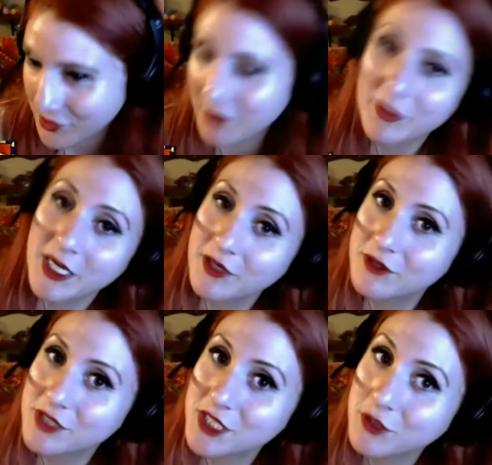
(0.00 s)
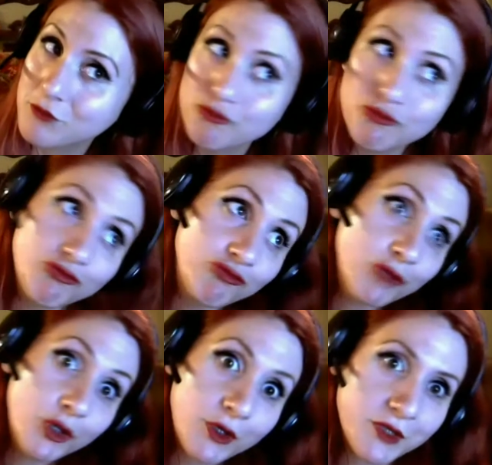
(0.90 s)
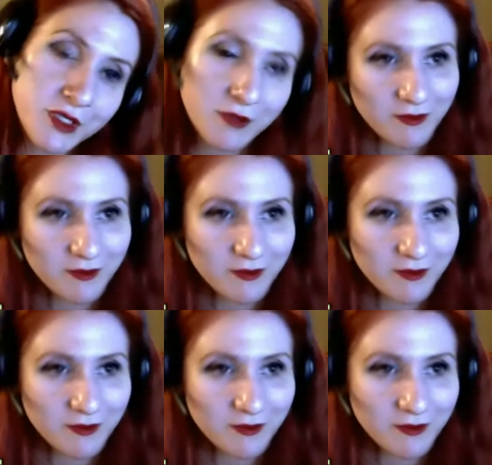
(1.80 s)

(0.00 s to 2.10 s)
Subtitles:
banal, so who knows?